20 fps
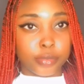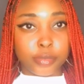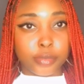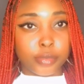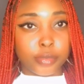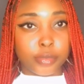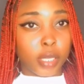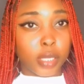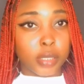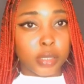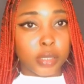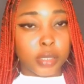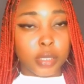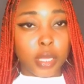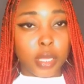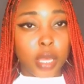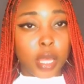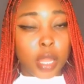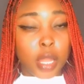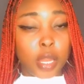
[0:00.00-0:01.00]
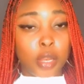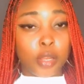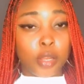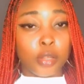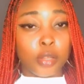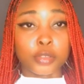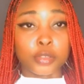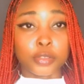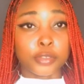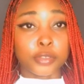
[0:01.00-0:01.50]
Yes, lot
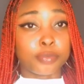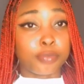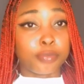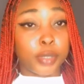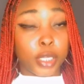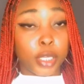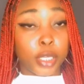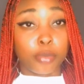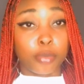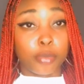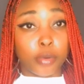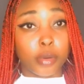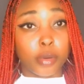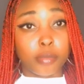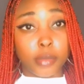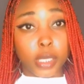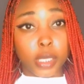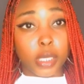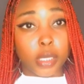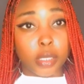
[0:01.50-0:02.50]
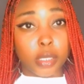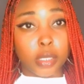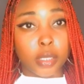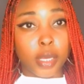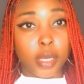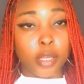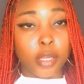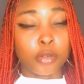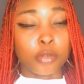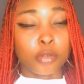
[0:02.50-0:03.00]
of people are making it. I
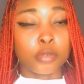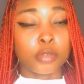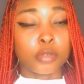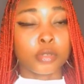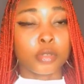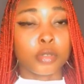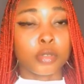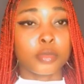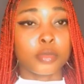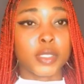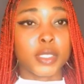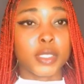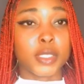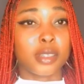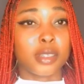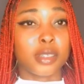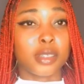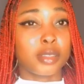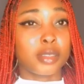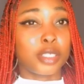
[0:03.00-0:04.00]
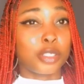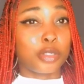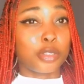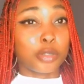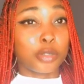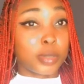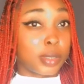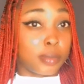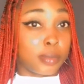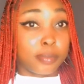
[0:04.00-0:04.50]
know some say it
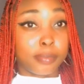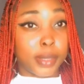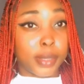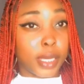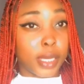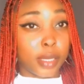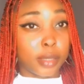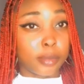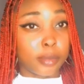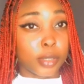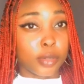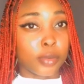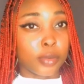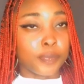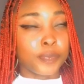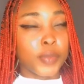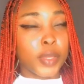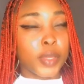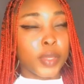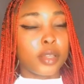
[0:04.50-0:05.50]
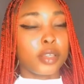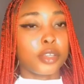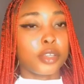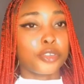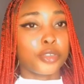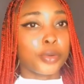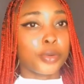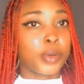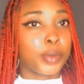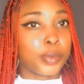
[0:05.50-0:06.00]
doesn't pay, because there's
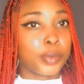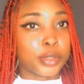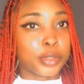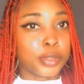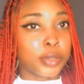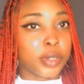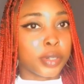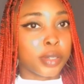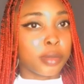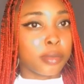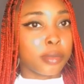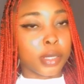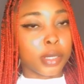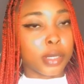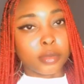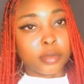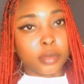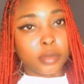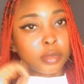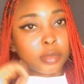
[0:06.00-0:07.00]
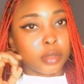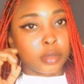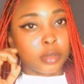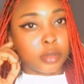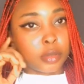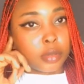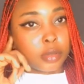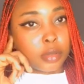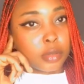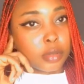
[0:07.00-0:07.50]
someone was talking about
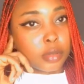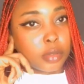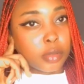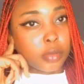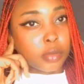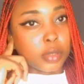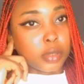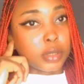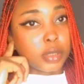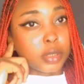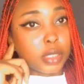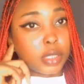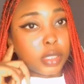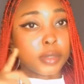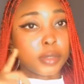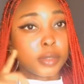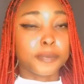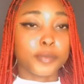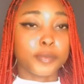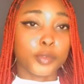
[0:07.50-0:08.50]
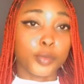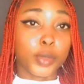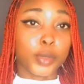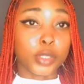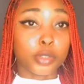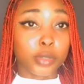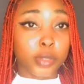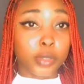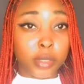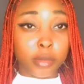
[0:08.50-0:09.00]
the other day, we were
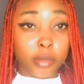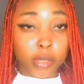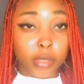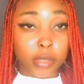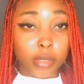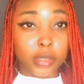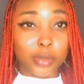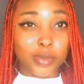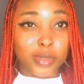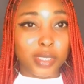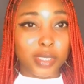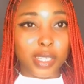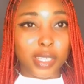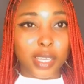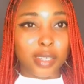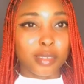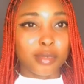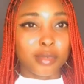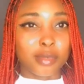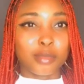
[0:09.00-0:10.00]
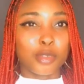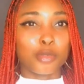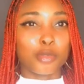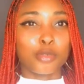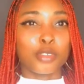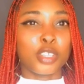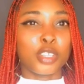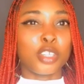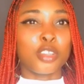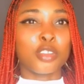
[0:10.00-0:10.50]
talking about it, was like, no, he
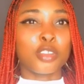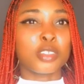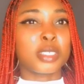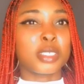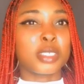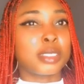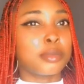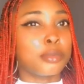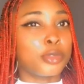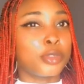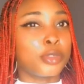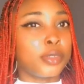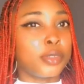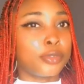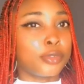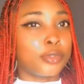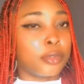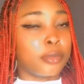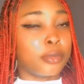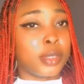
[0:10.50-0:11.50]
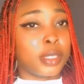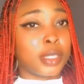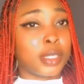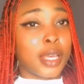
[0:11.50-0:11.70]
lost his money from it.